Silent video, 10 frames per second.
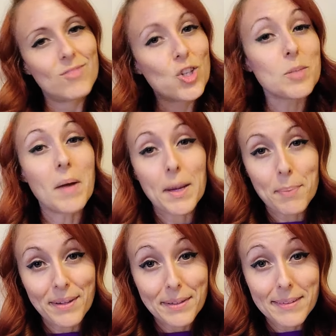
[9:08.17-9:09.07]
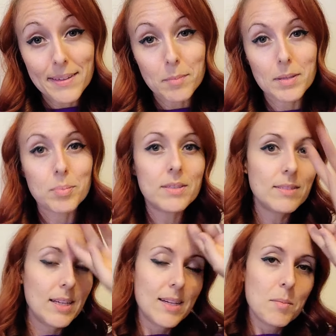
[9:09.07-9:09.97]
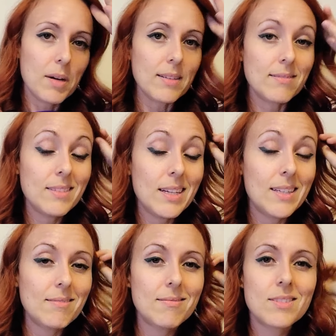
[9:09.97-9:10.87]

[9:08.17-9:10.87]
Just my opinion here, people. But, you know,